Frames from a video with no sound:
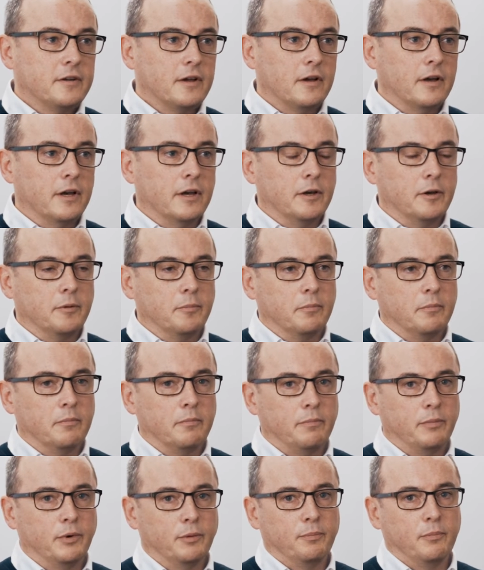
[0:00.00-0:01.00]

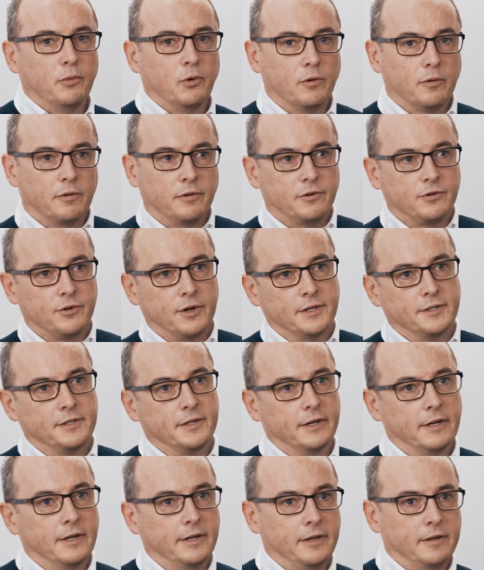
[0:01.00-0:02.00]
But more
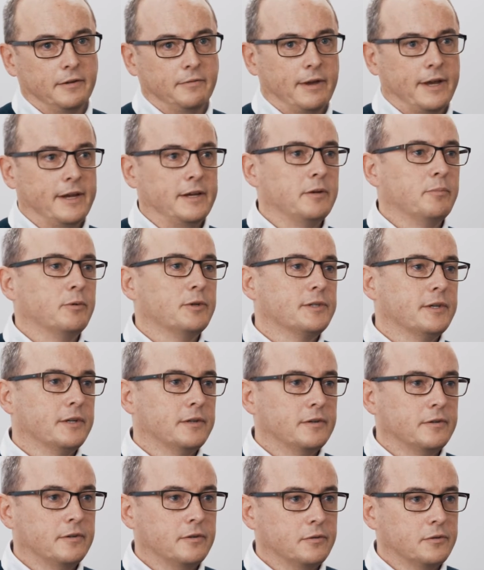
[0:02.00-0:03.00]
interestingly,
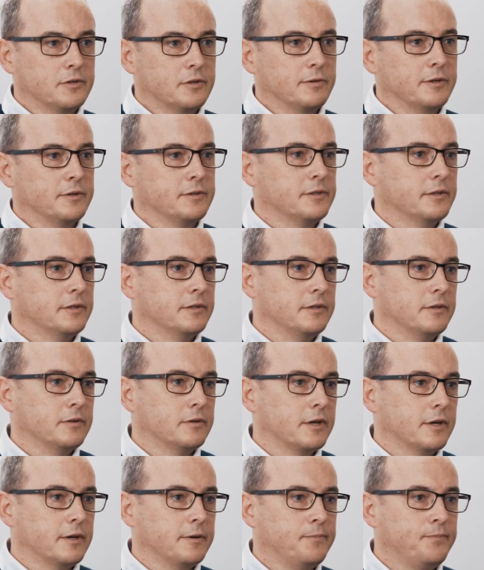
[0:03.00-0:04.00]
80% of those are outside the
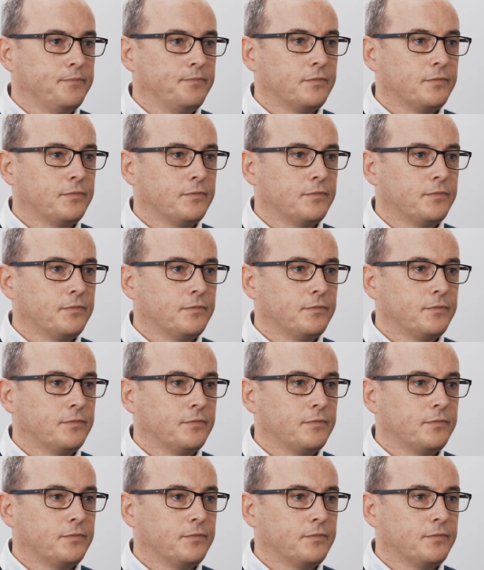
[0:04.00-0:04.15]
UK.